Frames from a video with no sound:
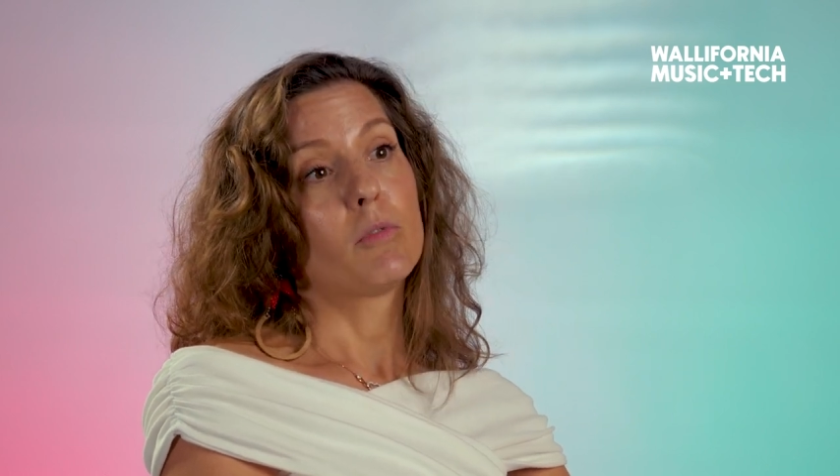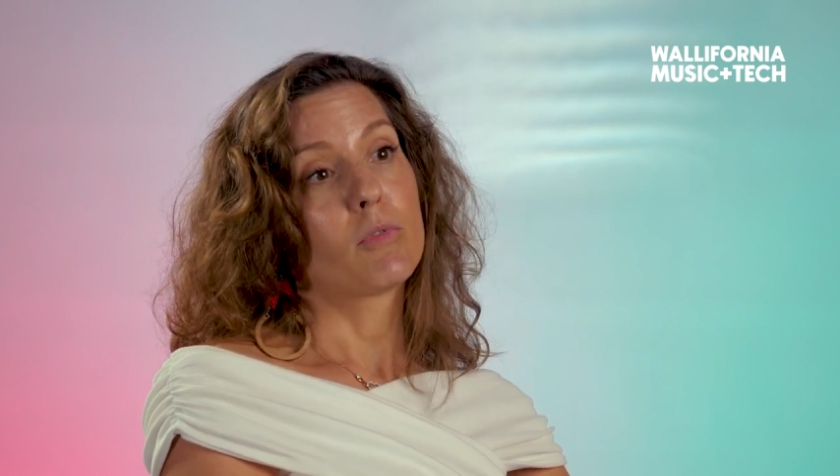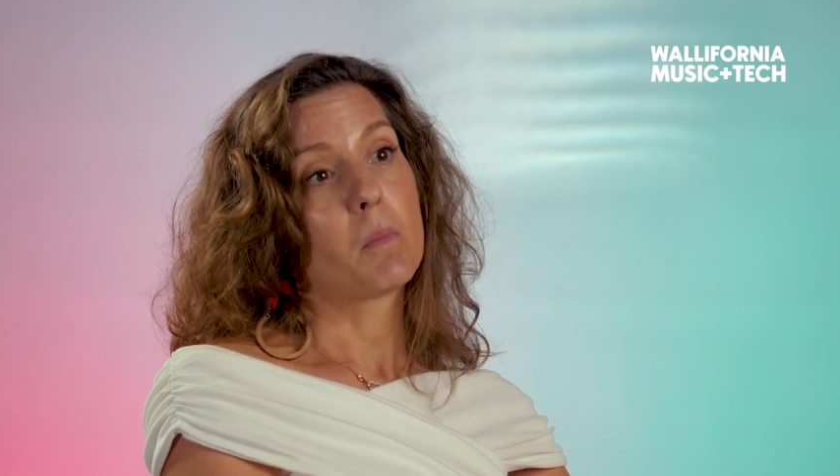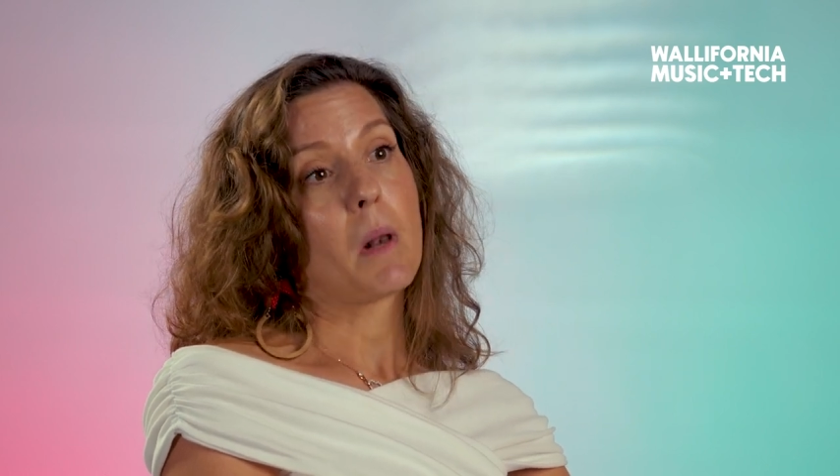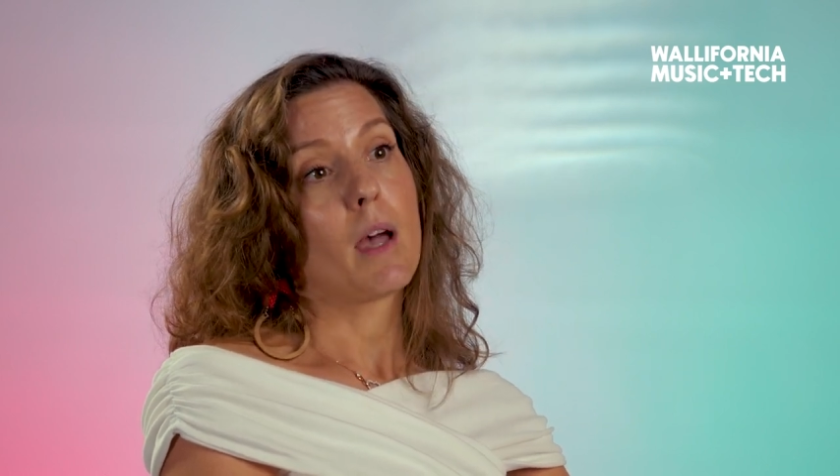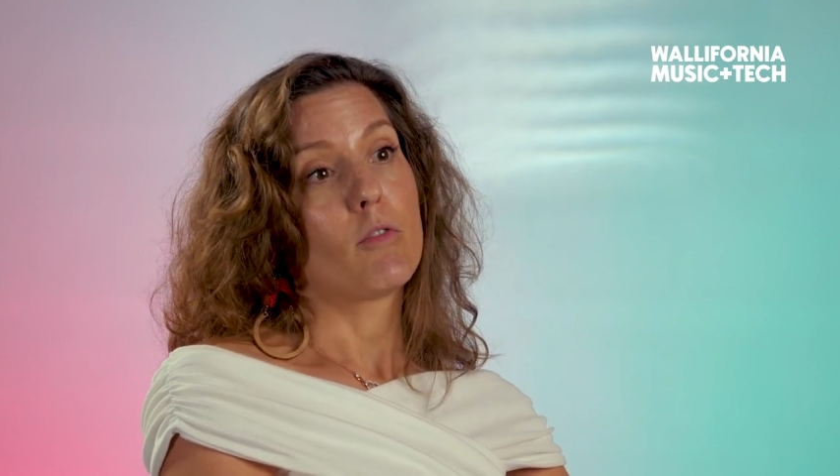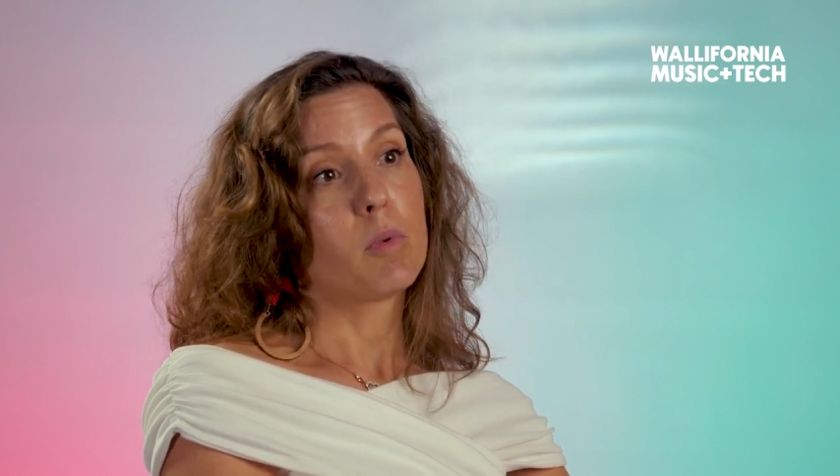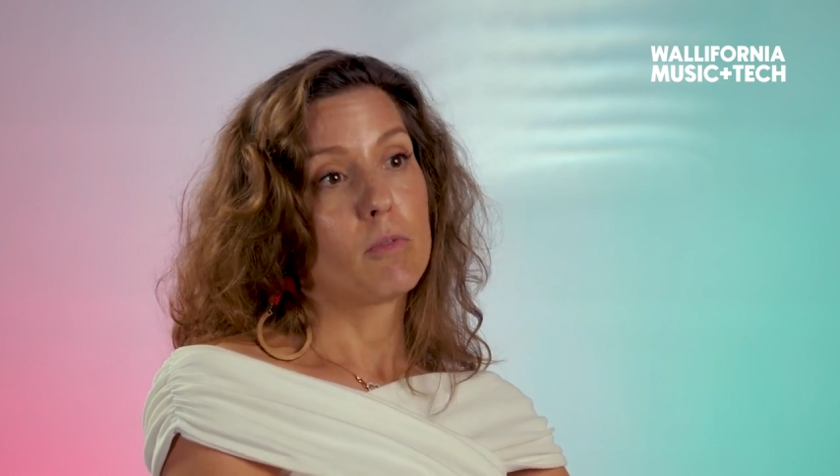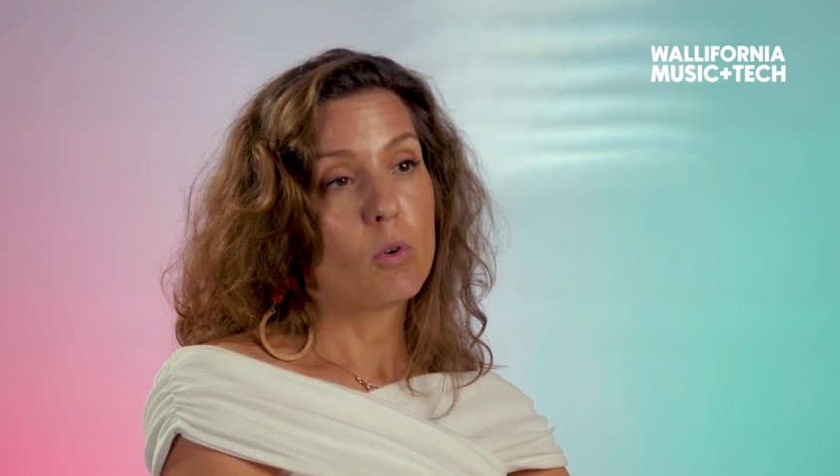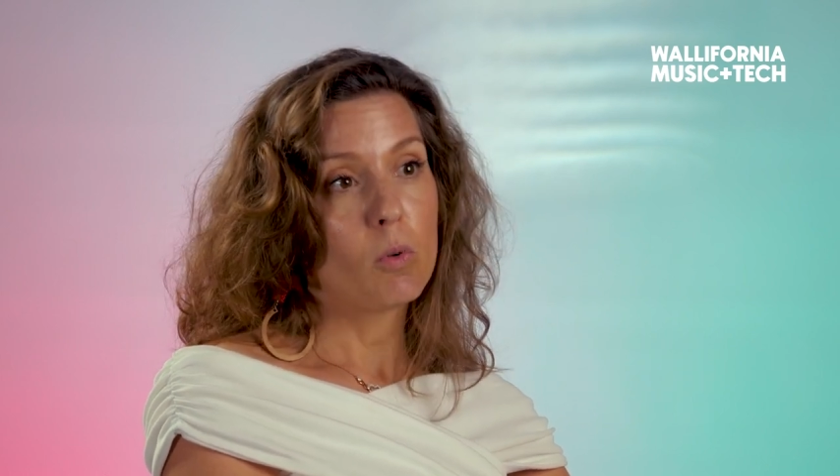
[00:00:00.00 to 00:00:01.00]
from live
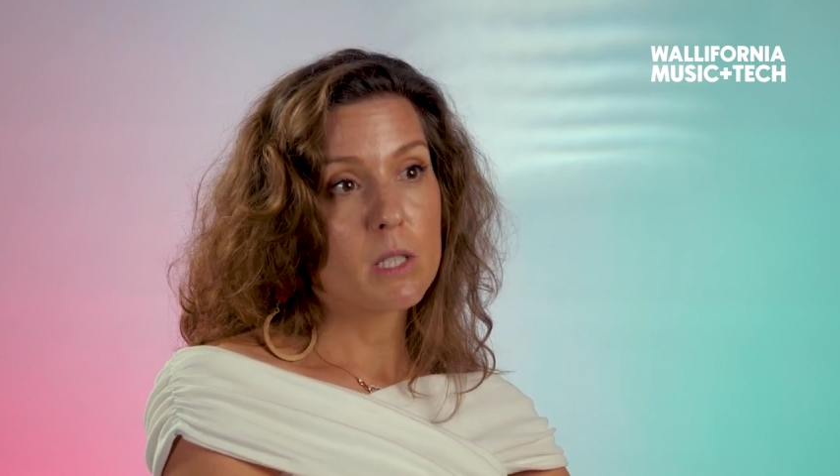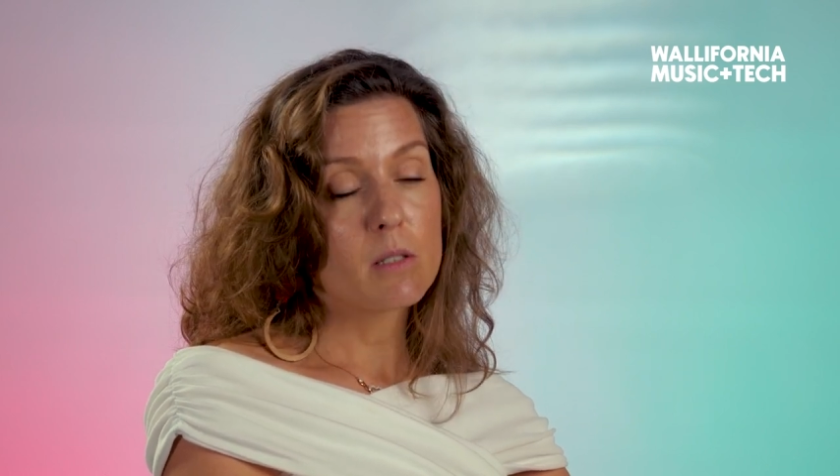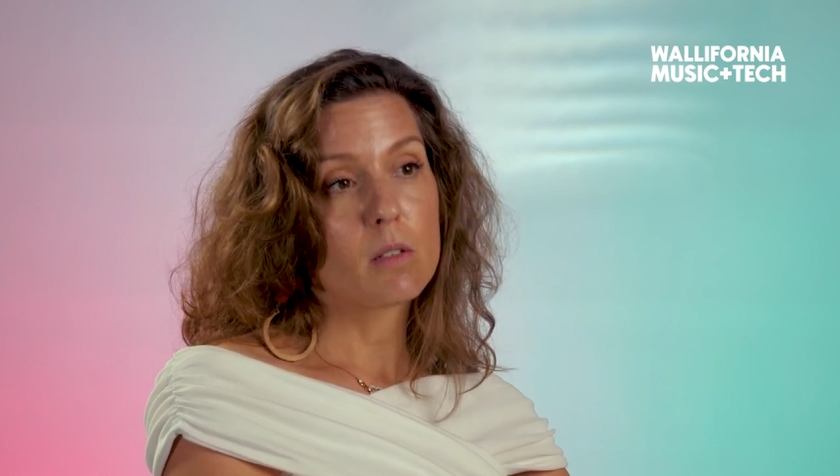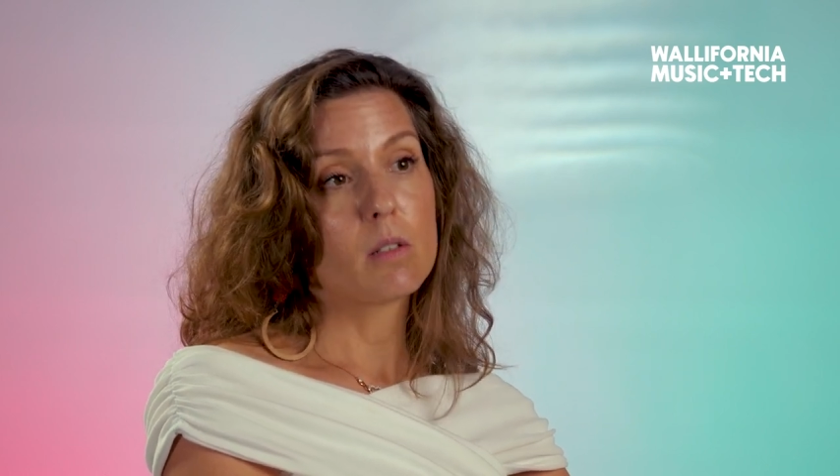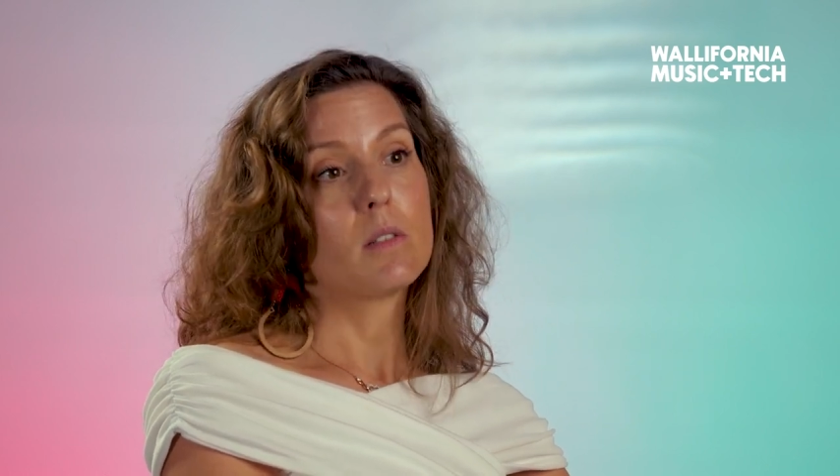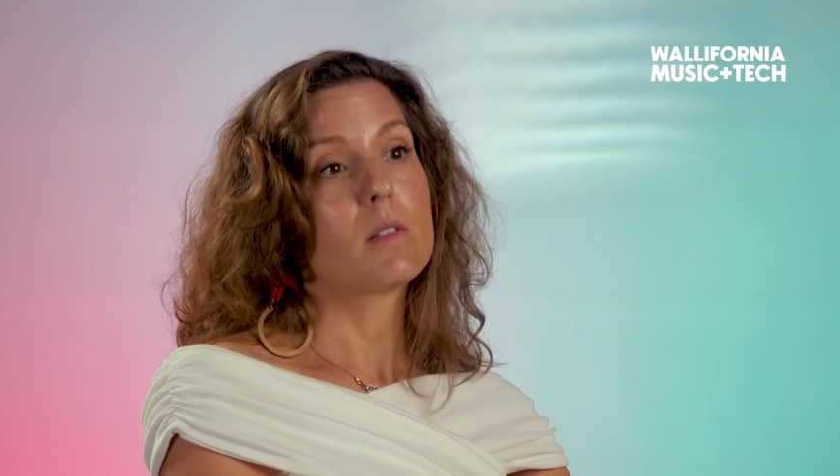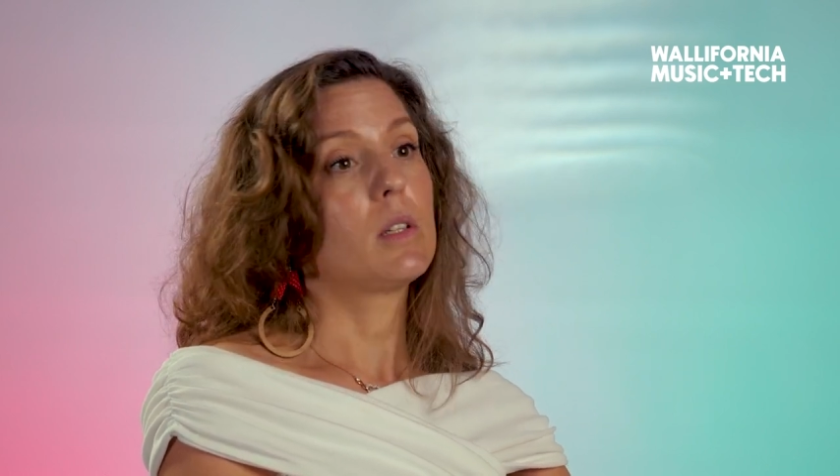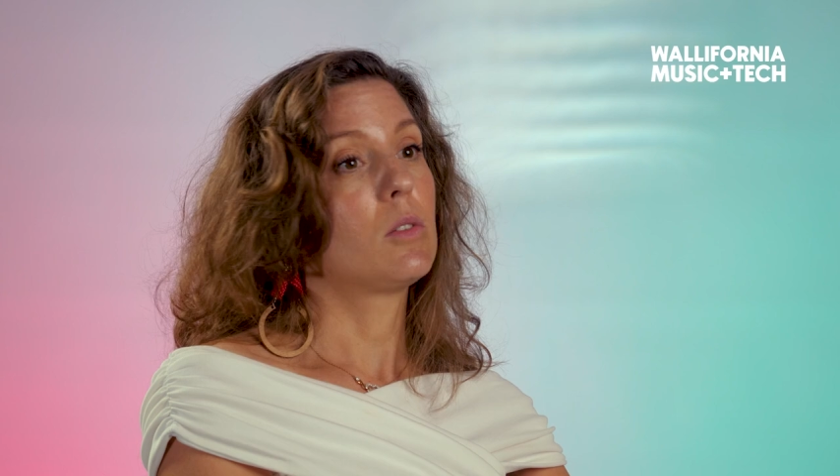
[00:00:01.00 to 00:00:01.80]
performances.